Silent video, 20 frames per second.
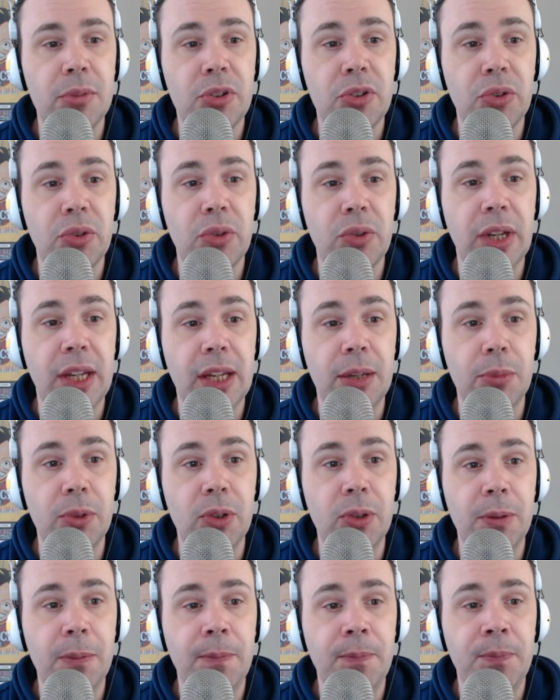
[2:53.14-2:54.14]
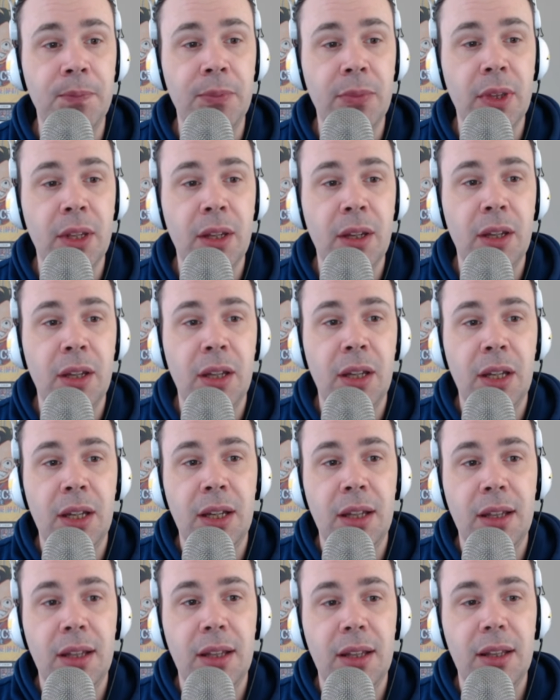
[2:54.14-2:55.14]
to Emu.
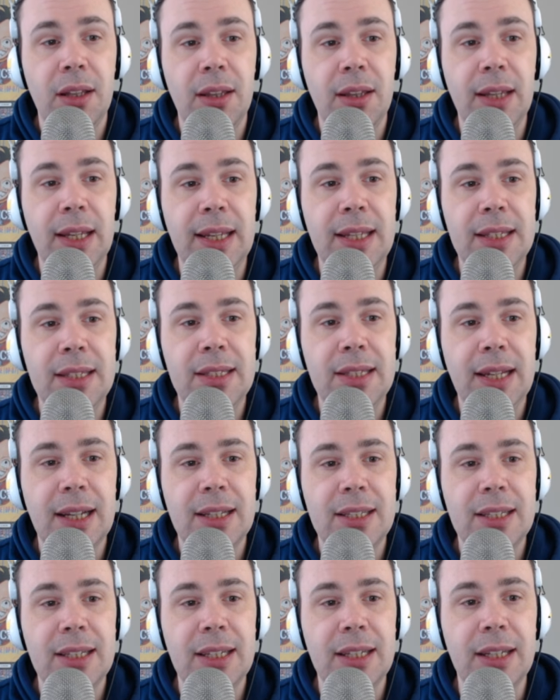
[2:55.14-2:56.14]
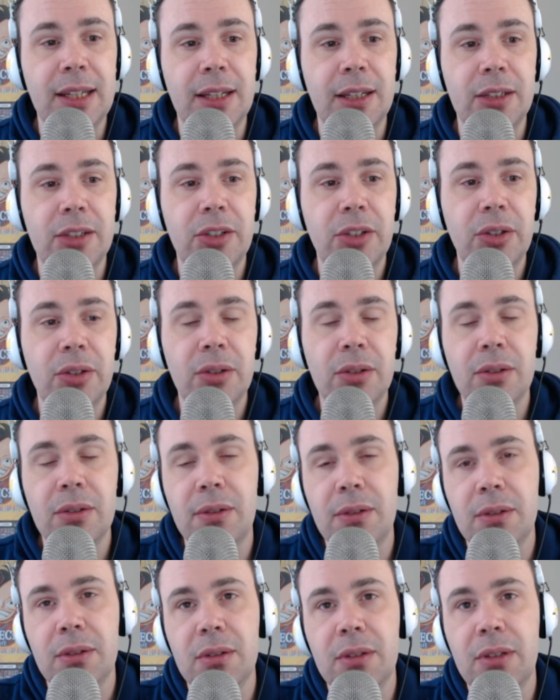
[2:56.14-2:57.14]
These decks here, so
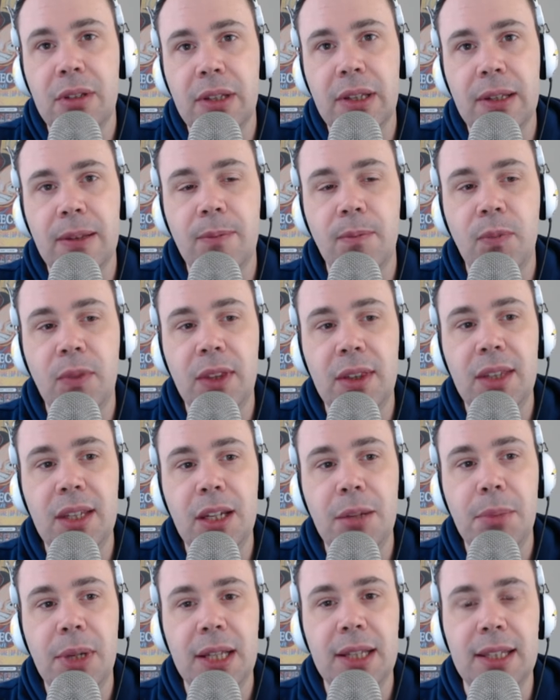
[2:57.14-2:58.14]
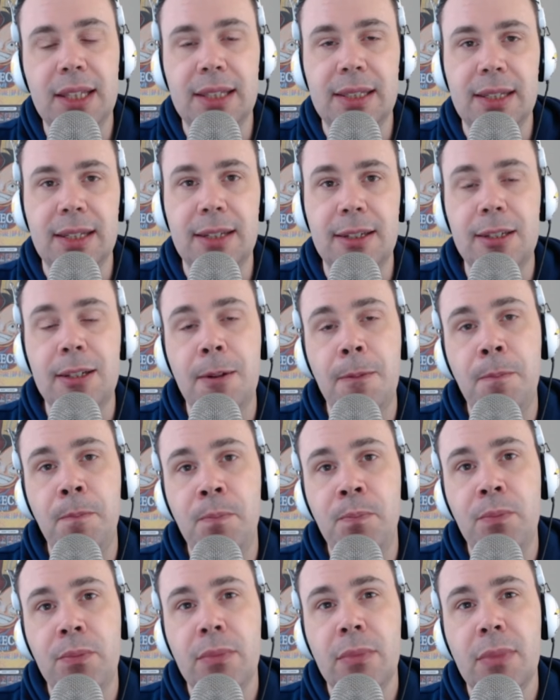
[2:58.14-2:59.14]
the thing about this is
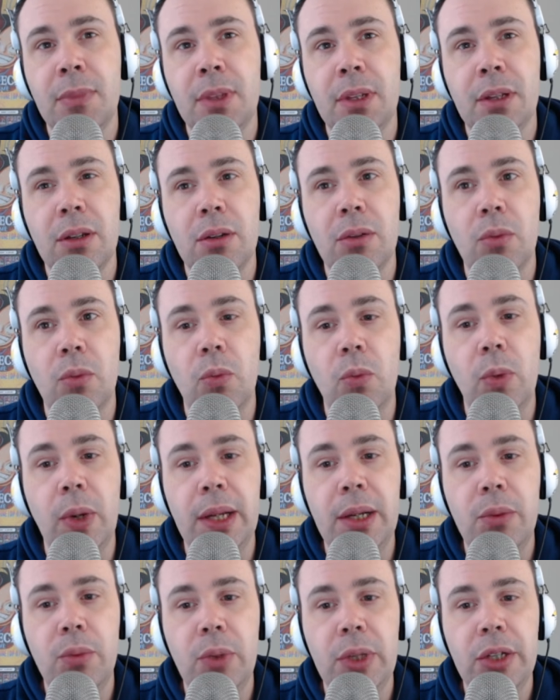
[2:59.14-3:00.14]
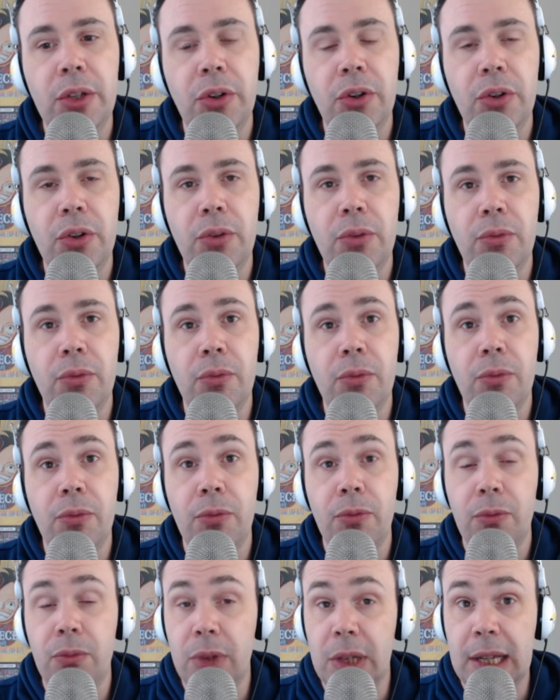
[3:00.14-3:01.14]
when we go
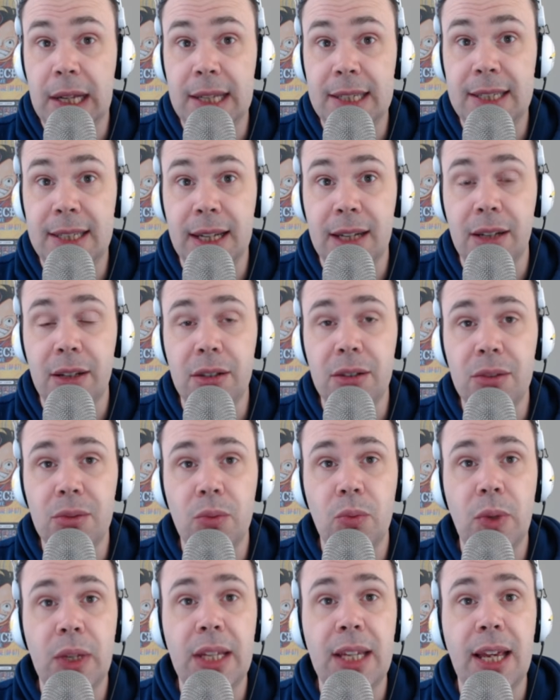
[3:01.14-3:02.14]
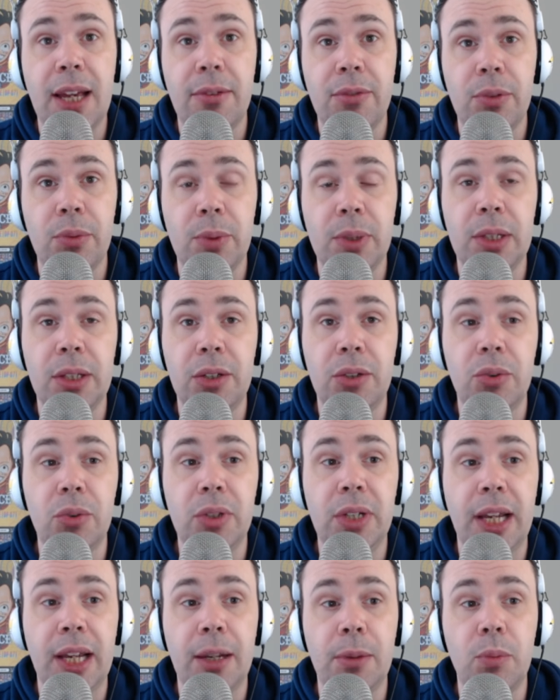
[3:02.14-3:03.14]
second, we have a really good
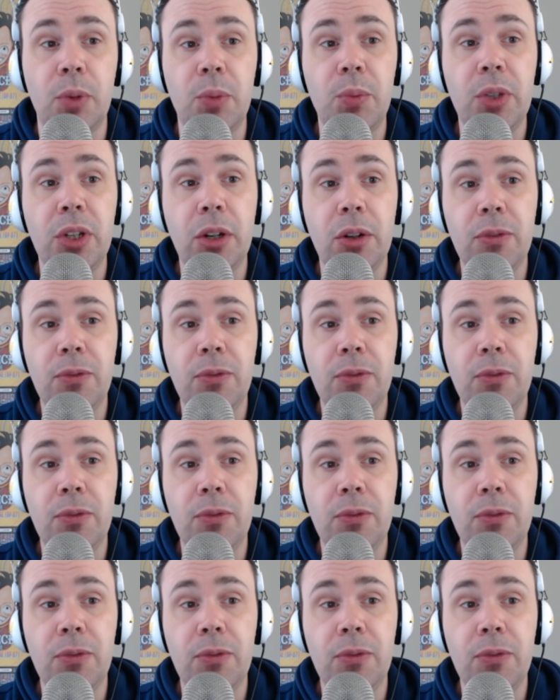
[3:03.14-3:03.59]
game. When we go